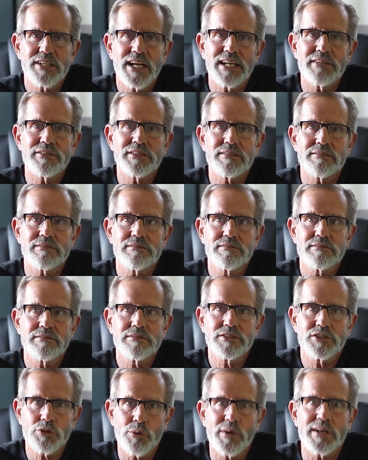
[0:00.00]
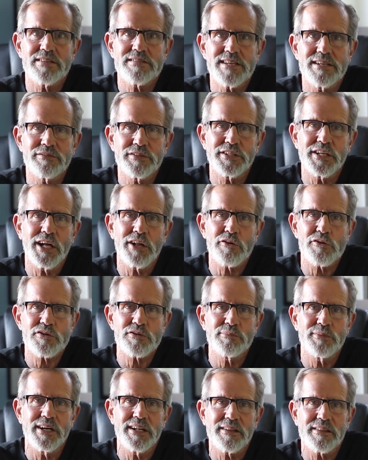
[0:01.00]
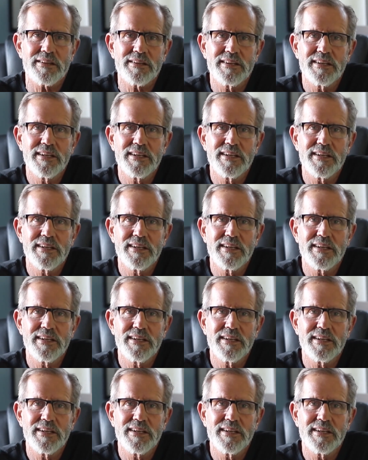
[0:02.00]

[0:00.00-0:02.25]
not even $27 a month.